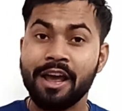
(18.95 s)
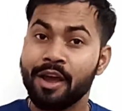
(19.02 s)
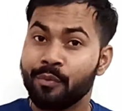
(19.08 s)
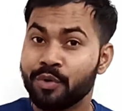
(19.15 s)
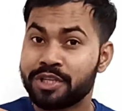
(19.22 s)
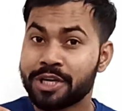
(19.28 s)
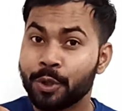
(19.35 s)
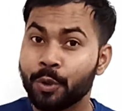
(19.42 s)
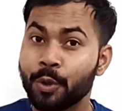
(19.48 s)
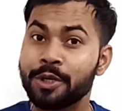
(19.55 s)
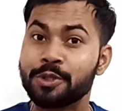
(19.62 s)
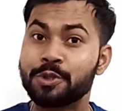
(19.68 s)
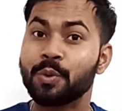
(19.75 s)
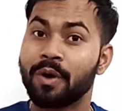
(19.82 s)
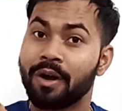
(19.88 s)
which are going
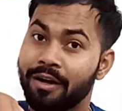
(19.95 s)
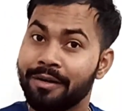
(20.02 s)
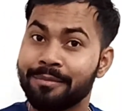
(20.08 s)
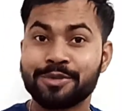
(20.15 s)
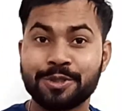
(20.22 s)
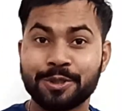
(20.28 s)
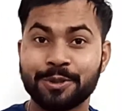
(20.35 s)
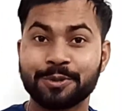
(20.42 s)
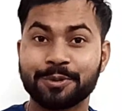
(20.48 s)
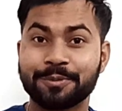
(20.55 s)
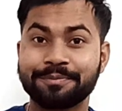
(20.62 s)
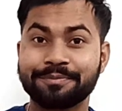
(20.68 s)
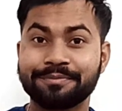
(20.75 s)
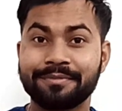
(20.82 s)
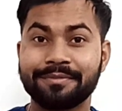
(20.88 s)
to come to you.
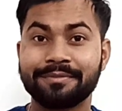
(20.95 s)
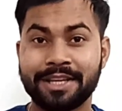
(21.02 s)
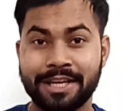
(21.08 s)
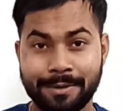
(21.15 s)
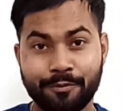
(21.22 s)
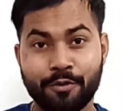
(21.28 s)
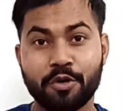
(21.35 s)
Keep